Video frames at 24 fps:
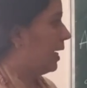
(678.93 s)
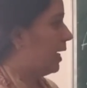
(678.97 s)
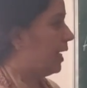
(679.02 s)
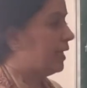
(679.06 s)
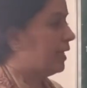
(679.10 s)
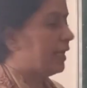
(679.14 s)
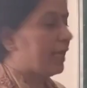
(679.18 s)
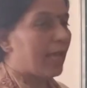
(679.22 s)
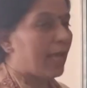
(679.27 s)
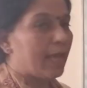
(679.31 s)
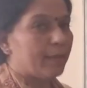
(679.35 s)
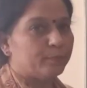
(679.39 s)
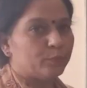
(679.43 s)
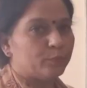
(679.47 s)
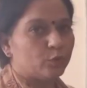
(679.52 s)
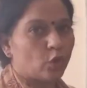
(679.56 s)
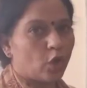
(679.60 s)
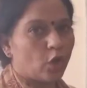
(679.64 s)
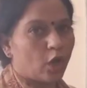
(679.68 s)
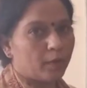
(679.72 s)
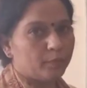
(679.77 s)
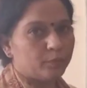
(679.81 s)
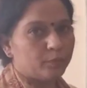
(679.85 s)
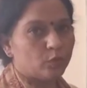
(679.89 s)
it
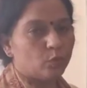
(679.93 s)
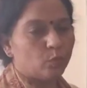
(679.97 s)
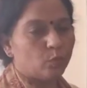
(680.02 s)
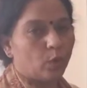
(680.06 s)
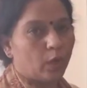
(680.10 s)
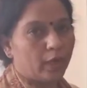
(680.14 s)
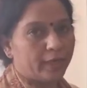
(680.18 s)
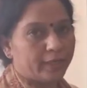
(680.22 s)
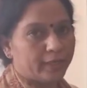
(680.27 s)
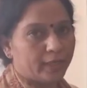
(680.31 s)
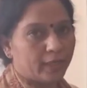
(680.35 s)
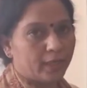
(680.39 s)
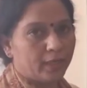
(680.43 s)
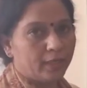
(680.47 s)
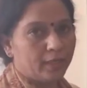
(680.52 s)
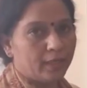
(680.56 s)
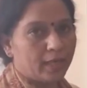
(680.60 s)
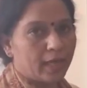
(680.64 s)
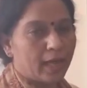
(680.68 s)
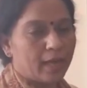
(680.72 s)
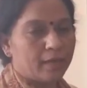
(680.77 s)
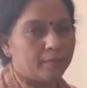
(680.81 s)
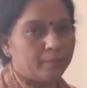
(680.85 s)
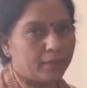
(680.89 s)
absorbs water
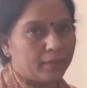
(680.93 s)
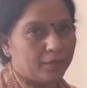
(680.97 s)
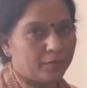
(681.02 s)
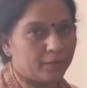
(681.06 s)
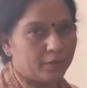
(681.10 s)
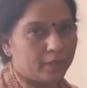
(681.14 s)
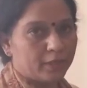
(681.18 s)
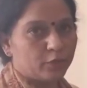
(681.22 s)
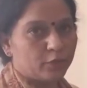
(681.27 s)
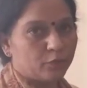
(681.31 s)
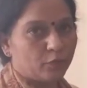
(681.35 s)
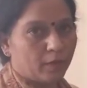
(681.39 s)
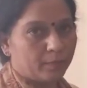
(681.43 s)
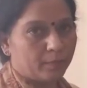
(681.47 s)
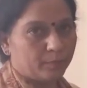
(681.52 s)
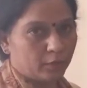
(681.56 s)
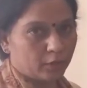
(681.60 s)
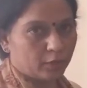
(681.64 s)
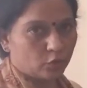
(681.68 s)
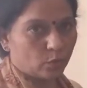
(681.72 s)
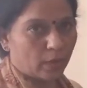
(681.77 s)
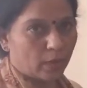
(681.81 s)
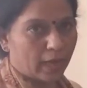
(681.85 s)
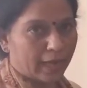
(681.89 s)
and minerals from the
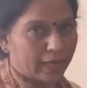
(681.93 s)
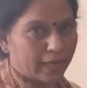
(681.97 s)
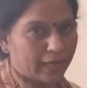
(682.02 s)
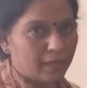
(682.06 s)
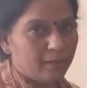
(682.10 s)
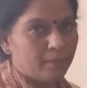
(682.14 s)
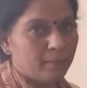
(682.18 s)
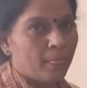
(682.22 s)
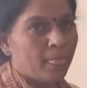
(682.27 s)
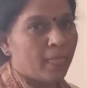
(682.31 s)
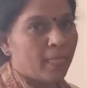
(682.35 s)
soil